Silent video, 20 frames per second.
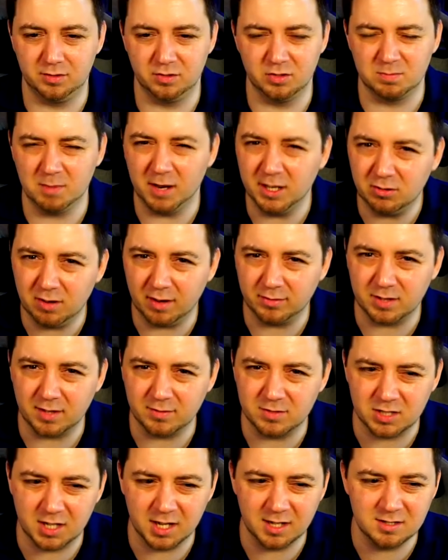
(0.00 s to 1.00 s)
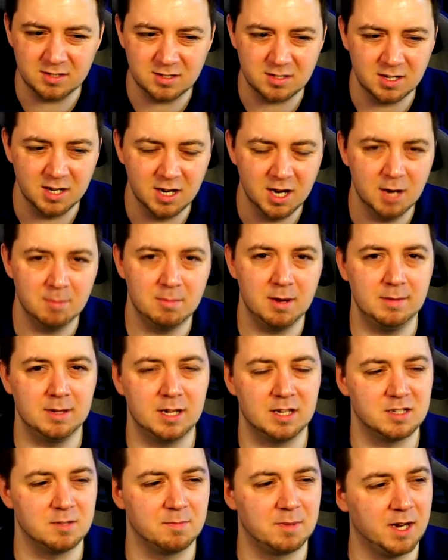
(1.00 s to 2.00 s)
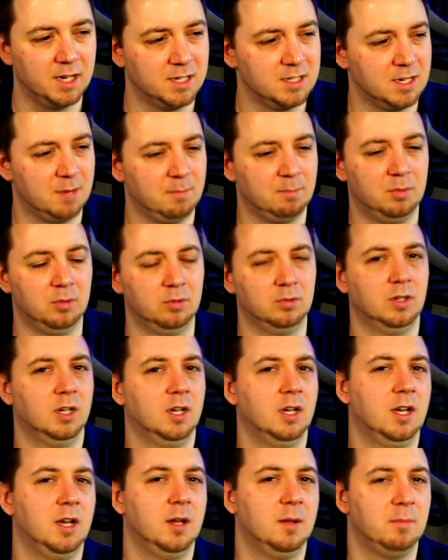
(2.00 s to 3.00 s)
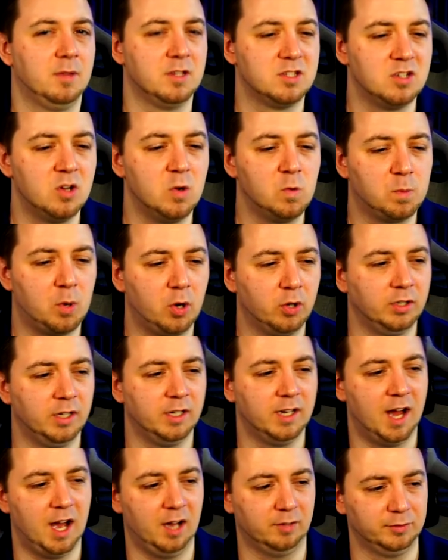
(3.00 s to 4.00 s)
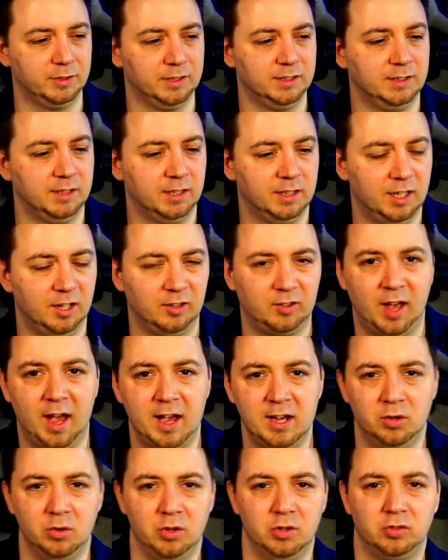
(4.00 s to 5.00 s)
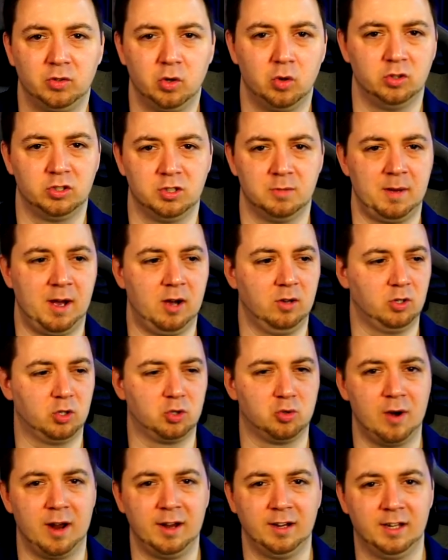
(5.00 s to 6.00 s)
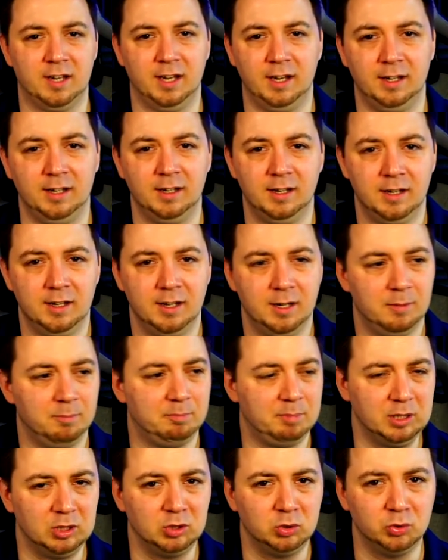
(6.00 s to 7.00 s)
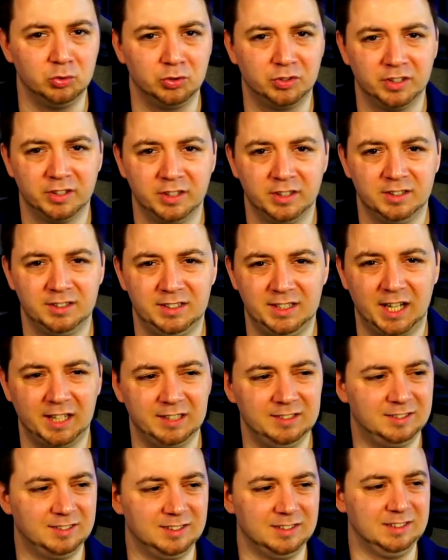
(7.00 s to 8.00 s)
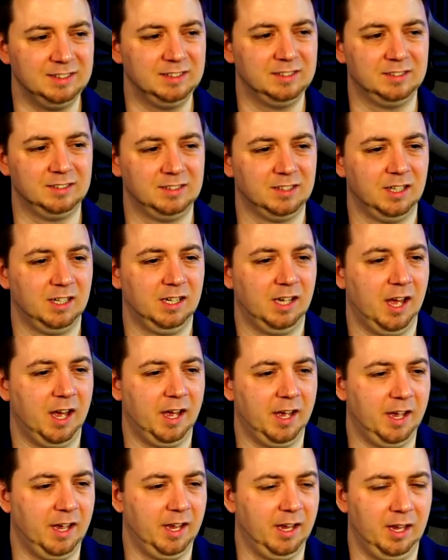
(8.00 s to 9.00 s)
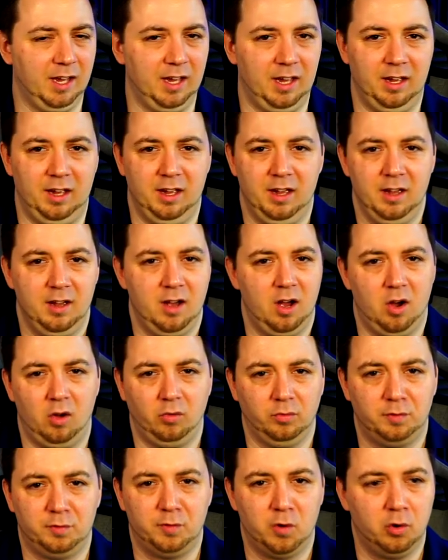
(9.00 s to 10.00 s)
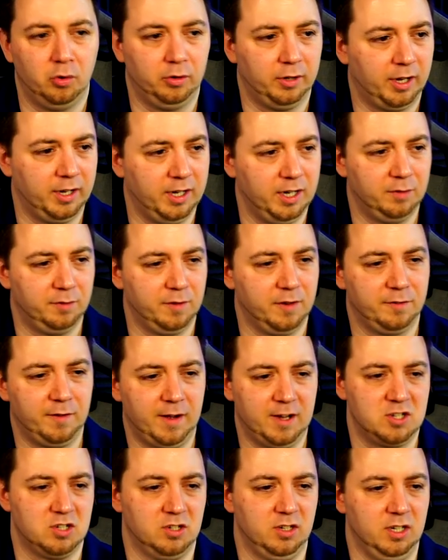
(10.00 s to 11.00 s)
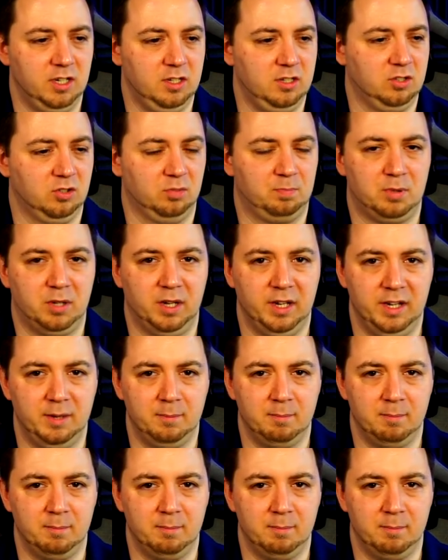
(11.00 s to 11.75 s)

Does Minecraft have skins? Maybe that's a bad example. There's no point in having a title that talks about cranking build 90s uh, eh, on Fortnite if, if actually you're playing